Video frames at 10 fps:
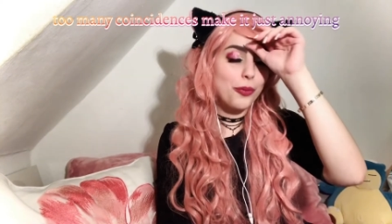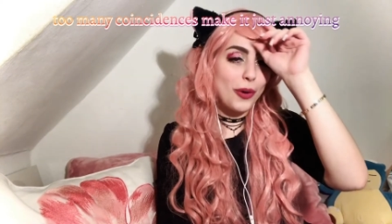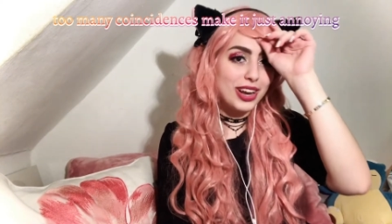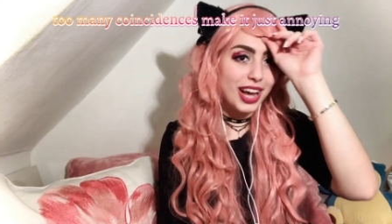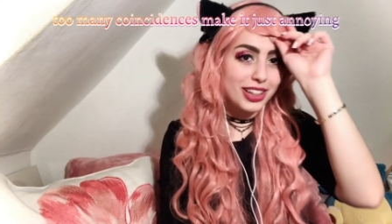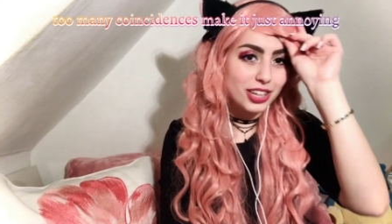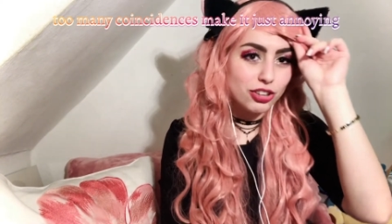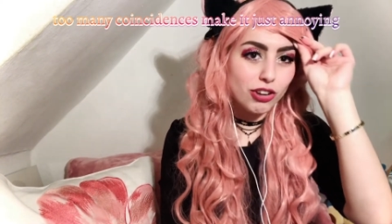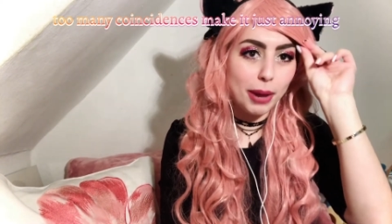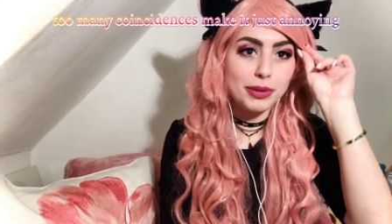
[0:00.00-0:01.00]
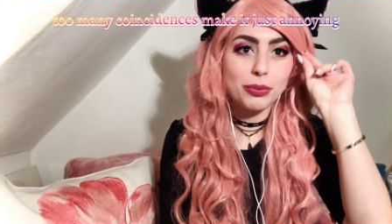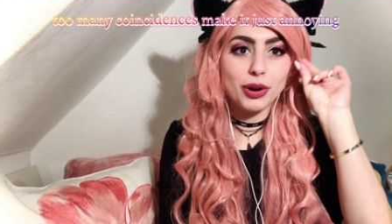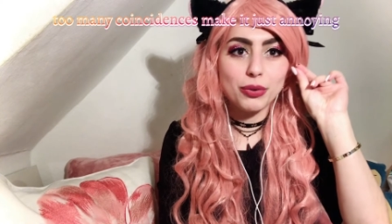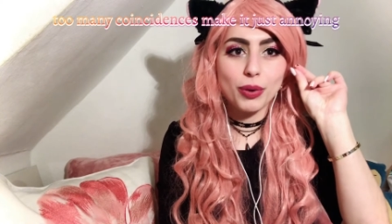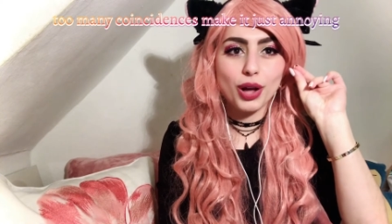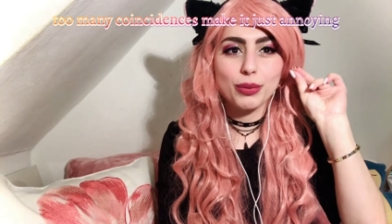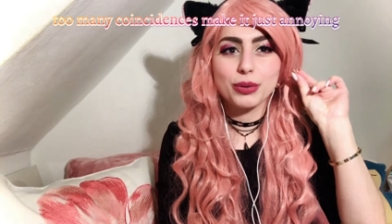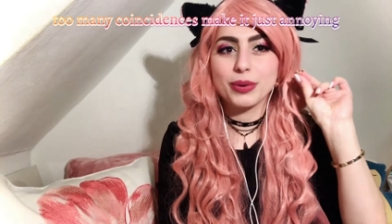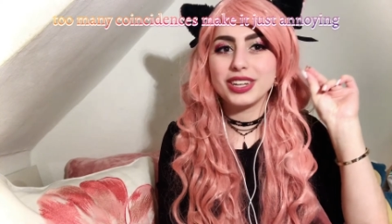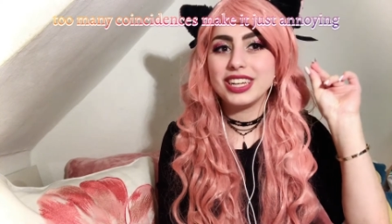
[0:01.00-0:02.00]
one line that described it very well
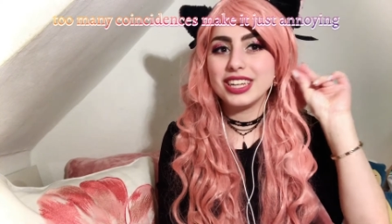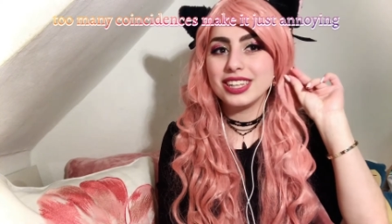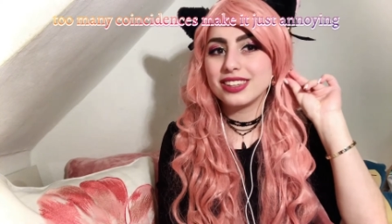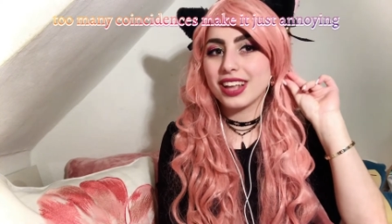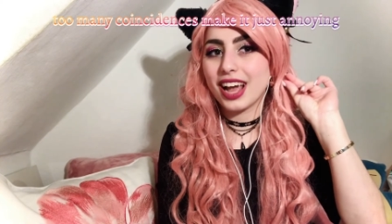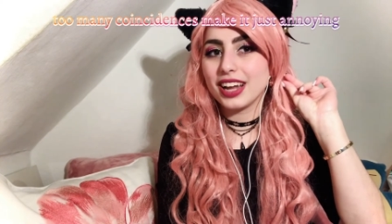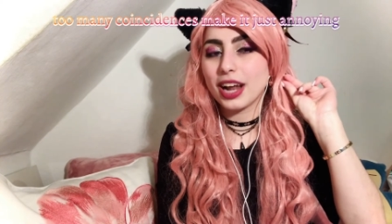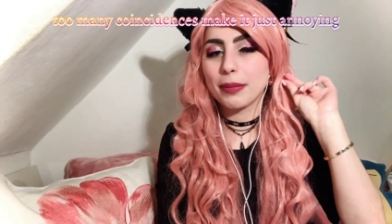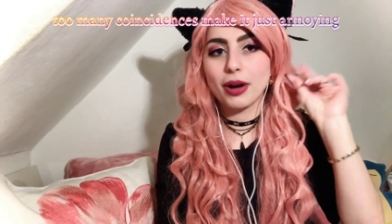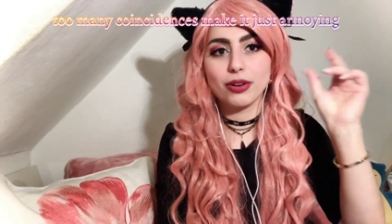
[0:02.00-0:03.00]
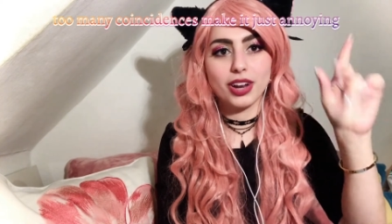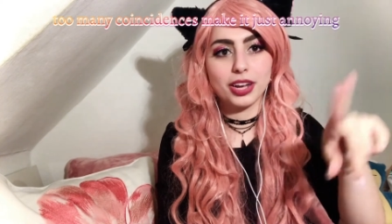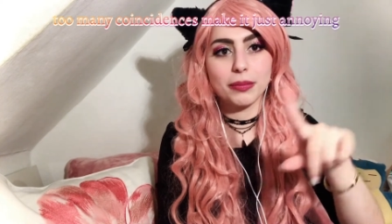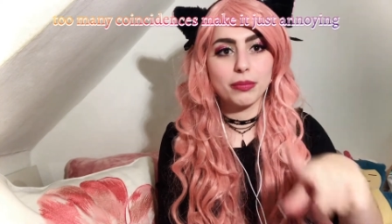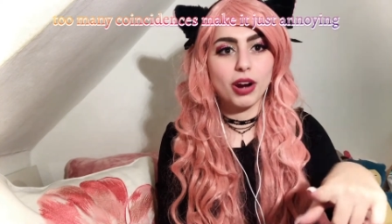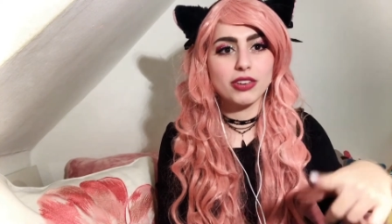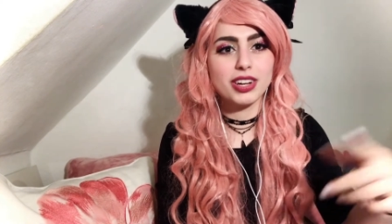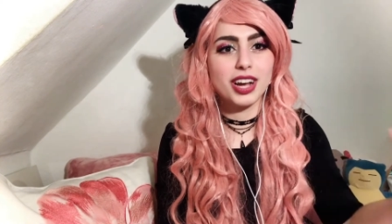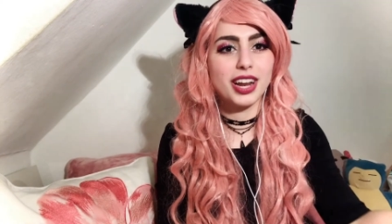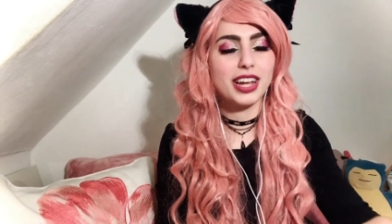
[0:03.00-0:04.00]
was when he said about like Marika,